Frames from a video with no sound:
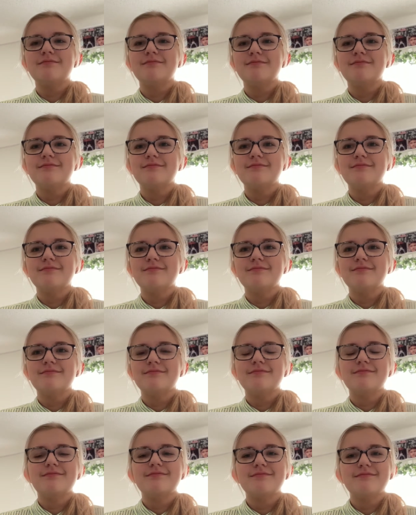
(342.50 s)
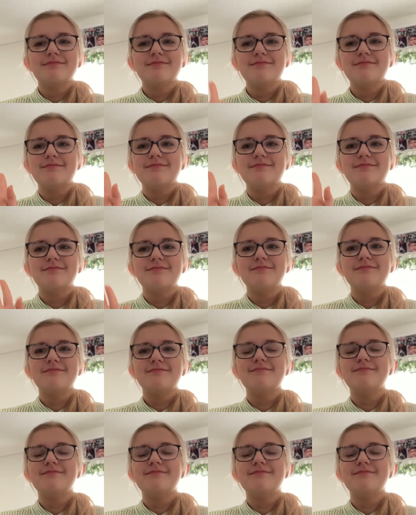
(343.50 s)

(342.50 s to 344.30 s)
No one is speaking in this clip.